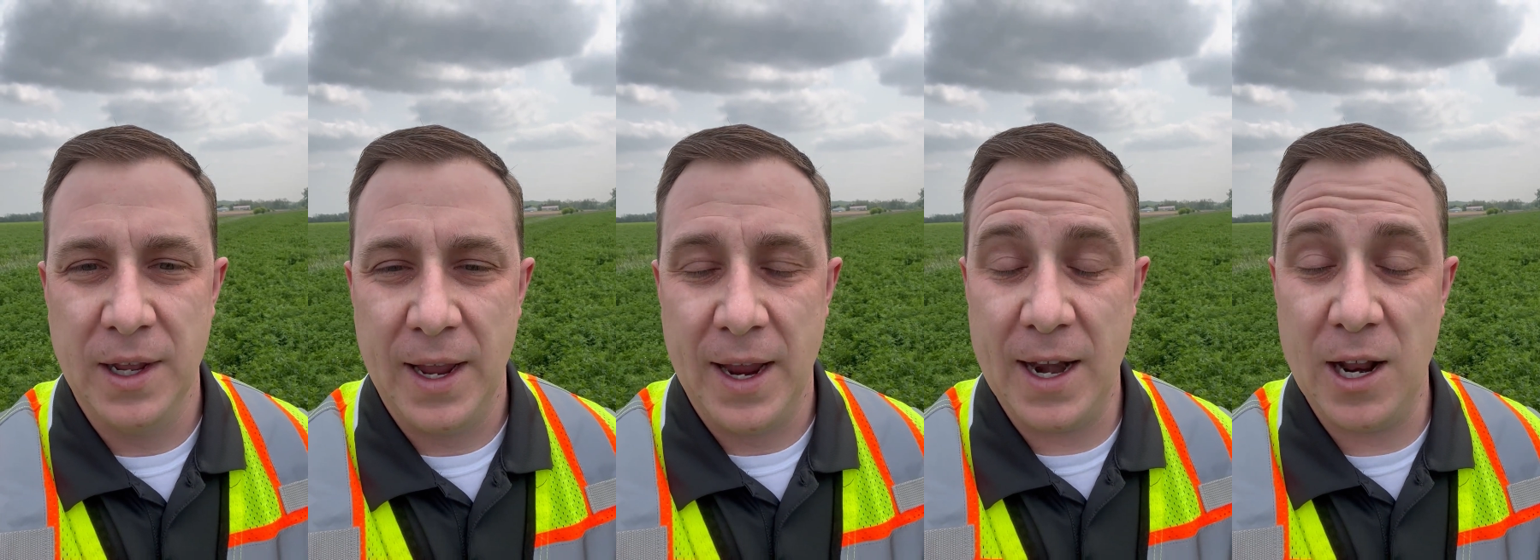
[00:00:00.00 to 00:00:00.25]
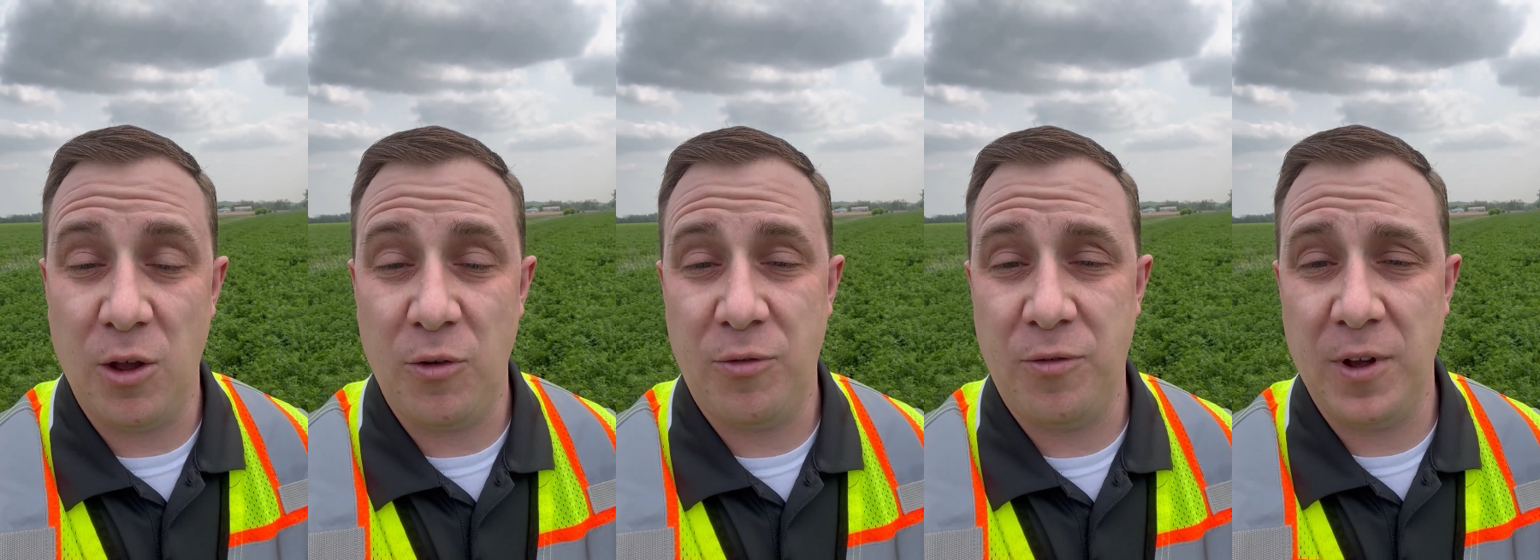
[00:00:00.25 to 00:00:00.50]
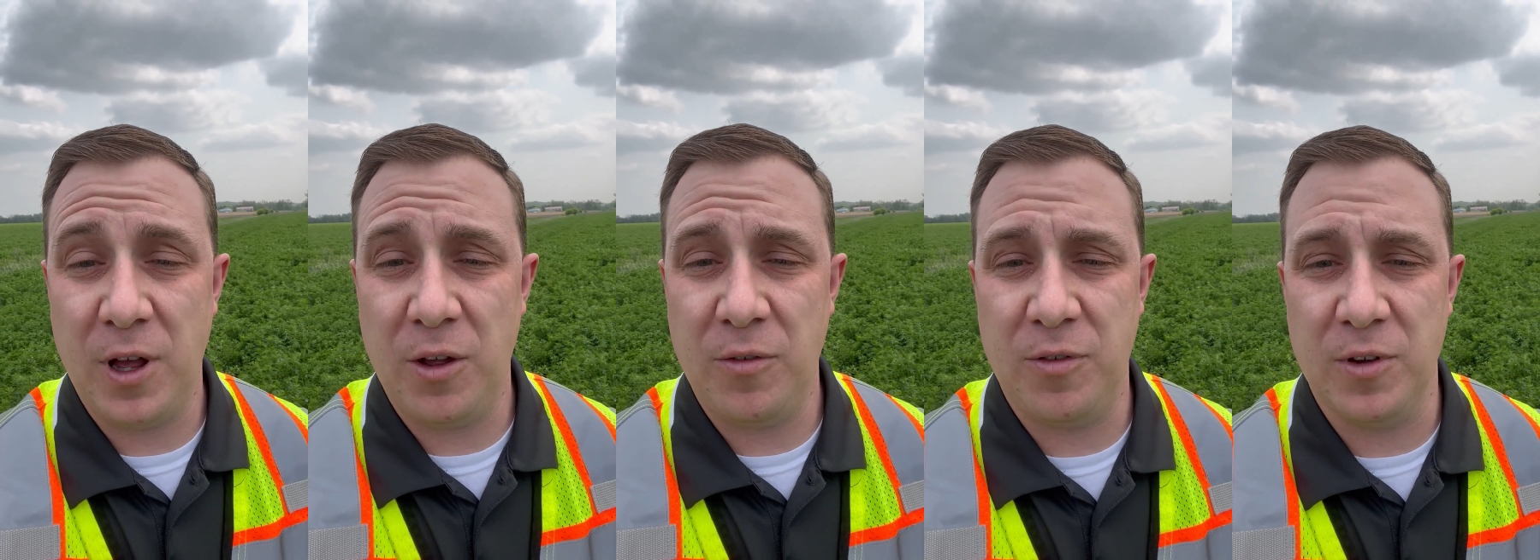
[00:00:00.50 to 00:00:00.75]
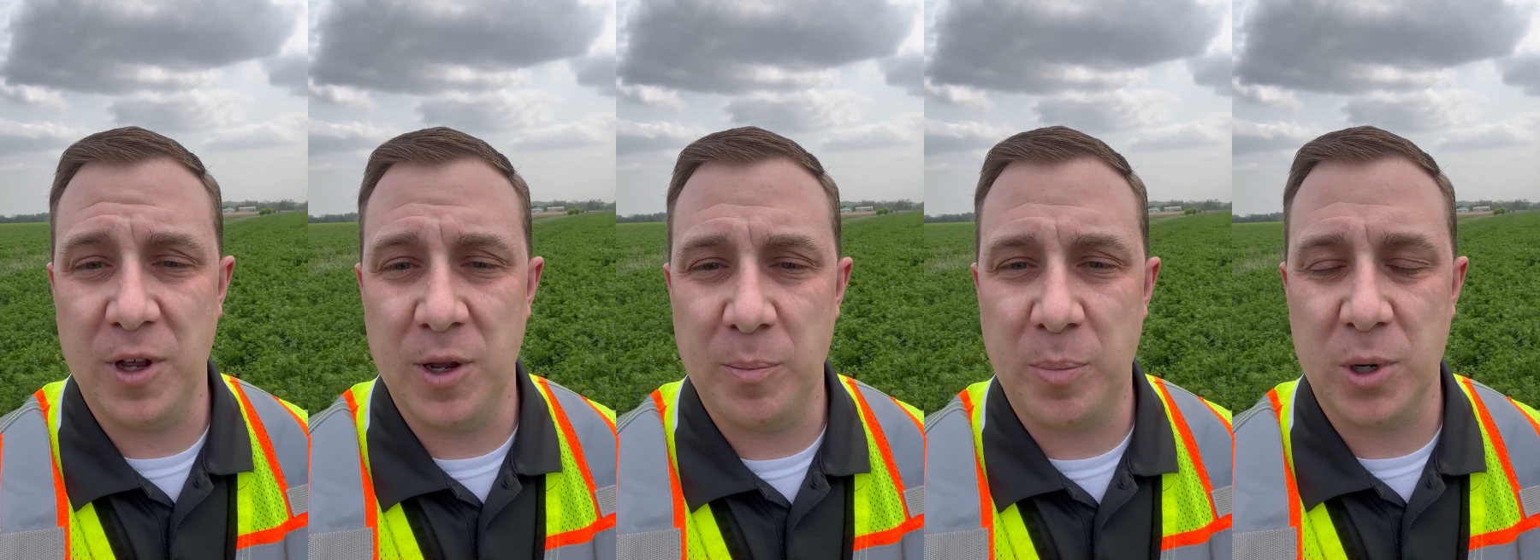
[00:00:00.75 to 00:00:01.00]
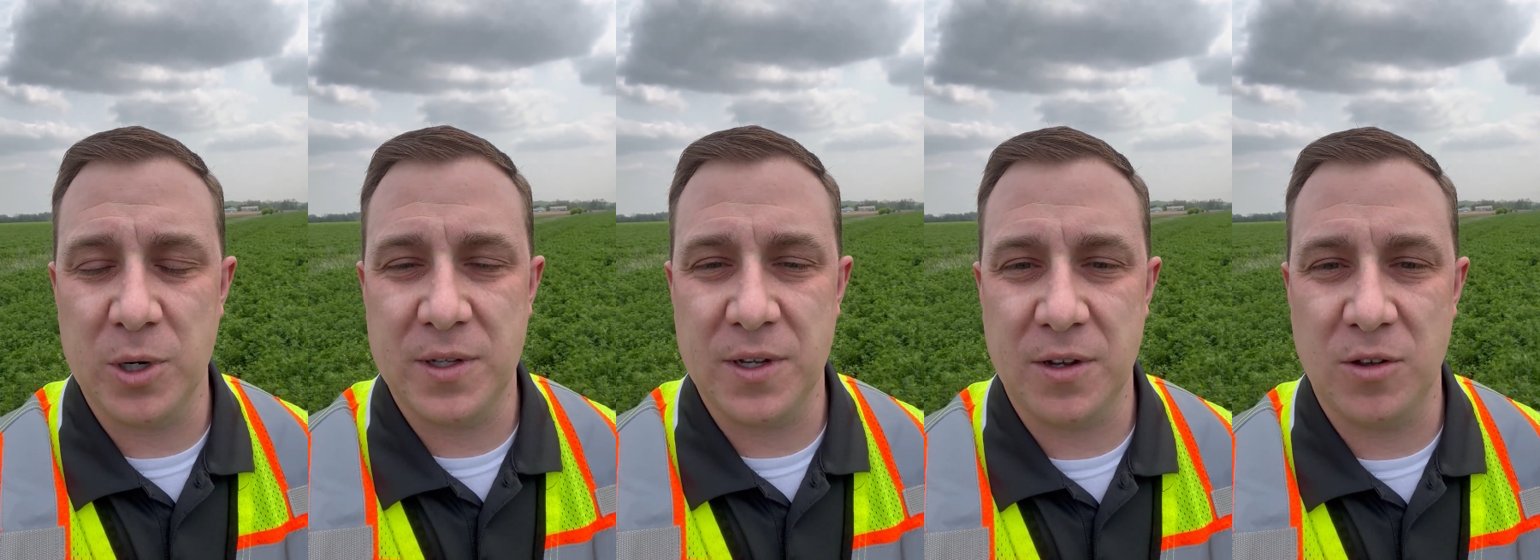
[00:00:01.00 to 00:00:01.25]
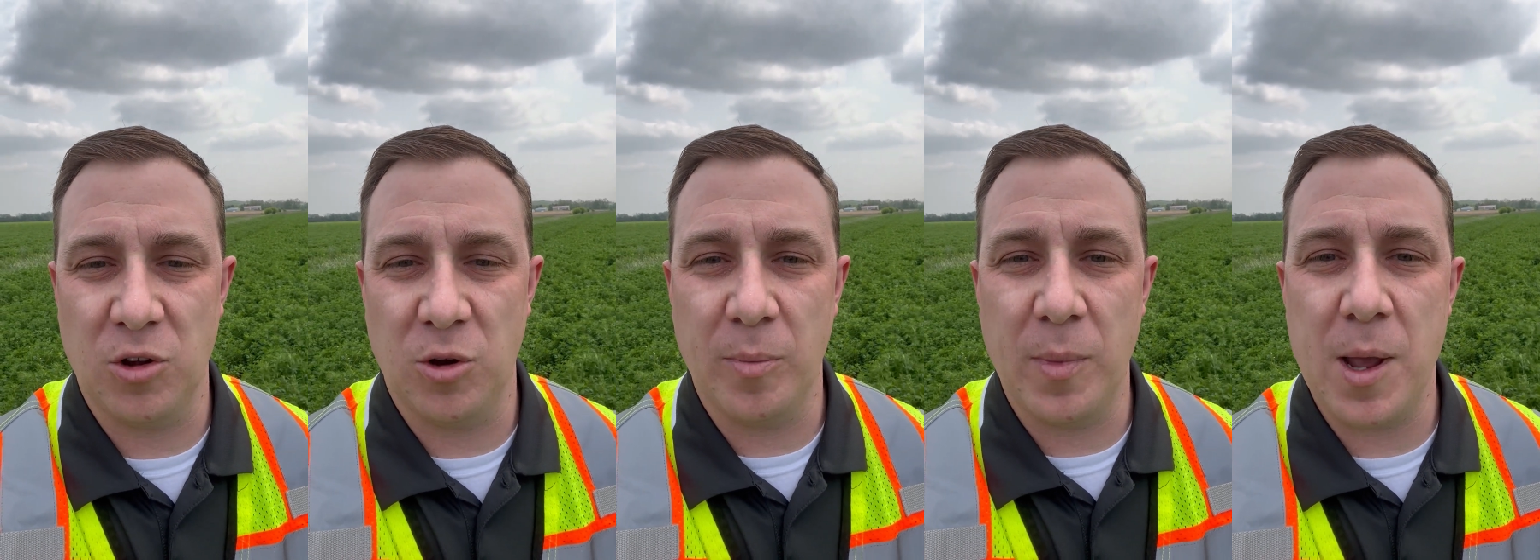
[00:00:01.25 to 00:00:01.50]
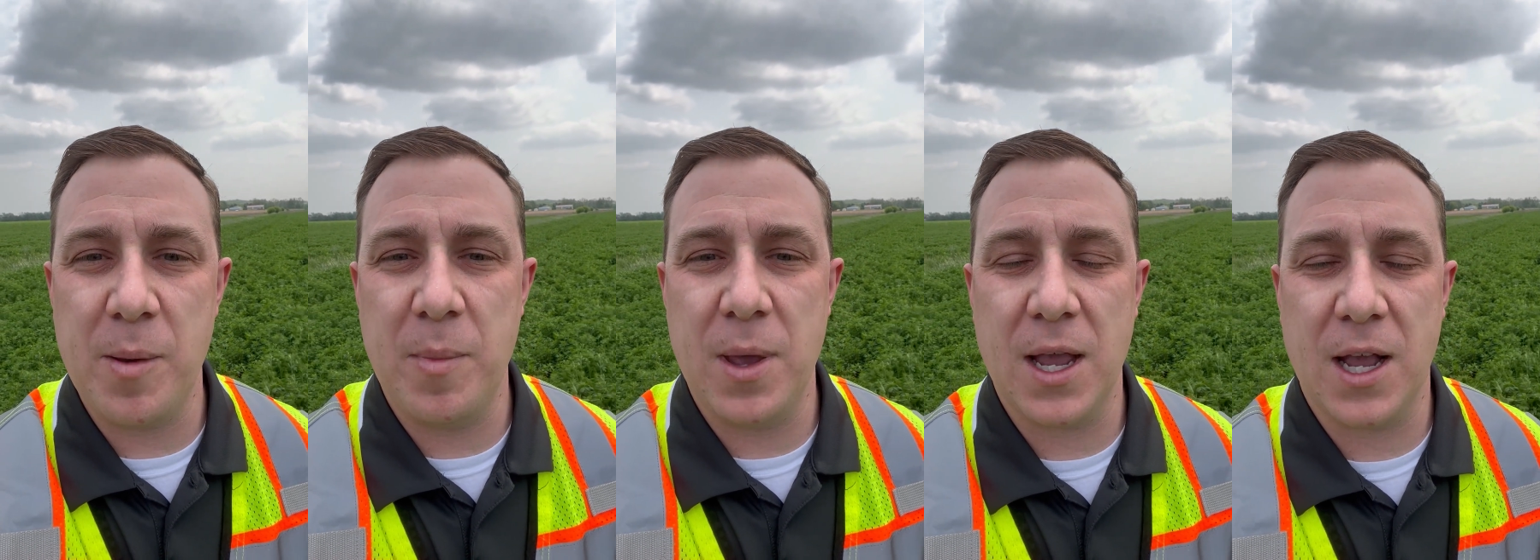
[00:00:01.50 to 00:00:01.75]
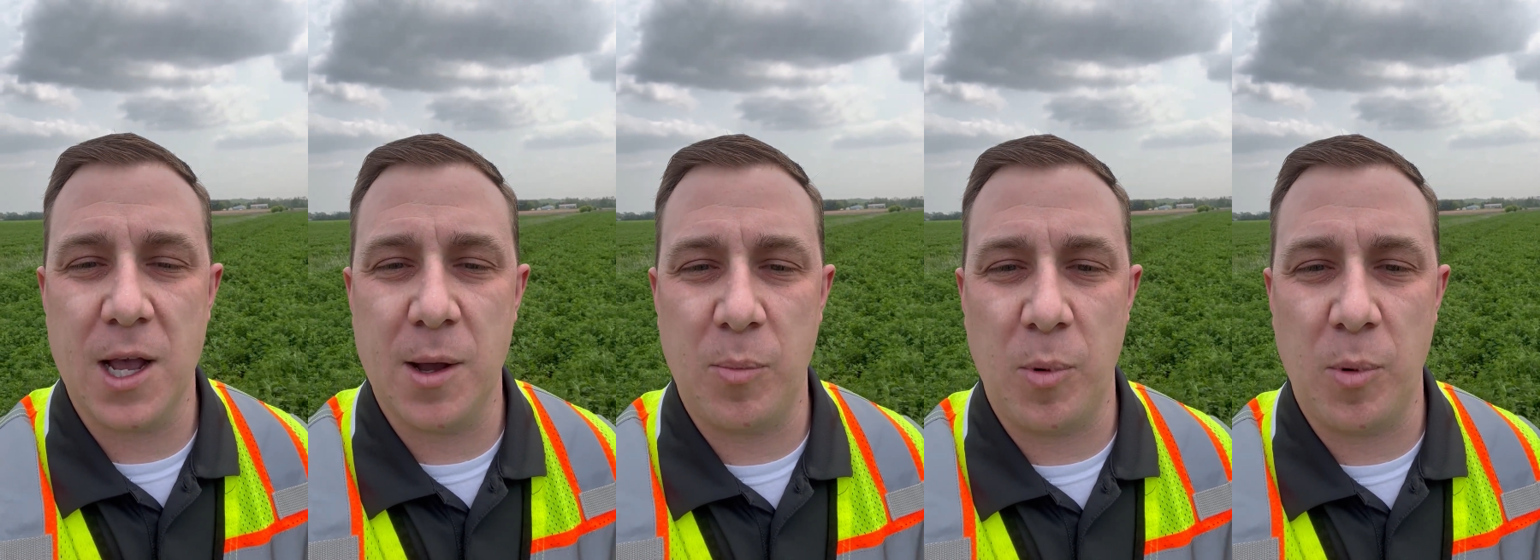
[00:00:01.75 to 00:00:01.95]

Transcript: And alfalfa in particular might make